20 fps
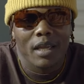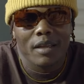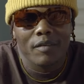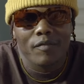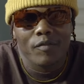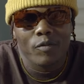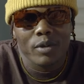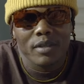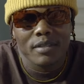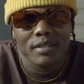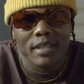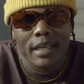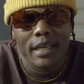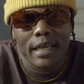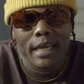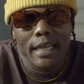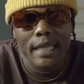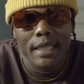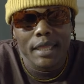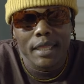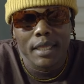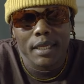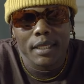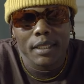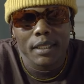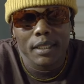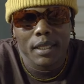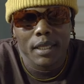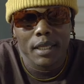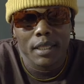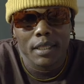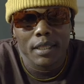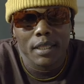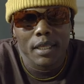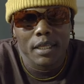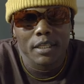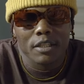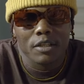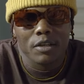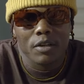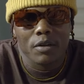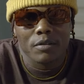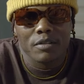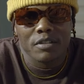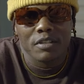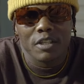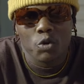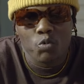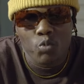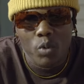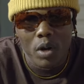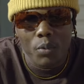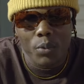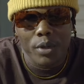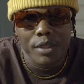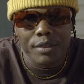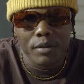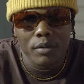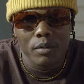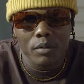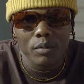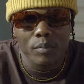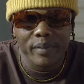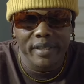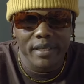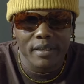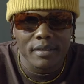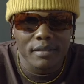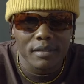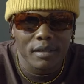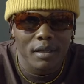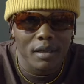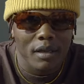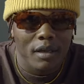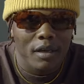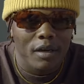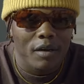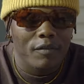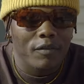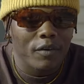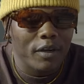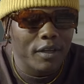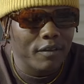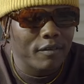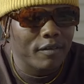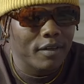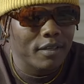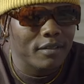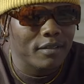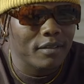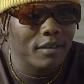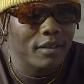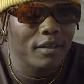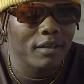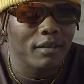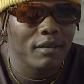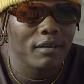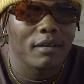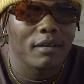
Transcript: If we said anything that did not sit well with you, please forgive us.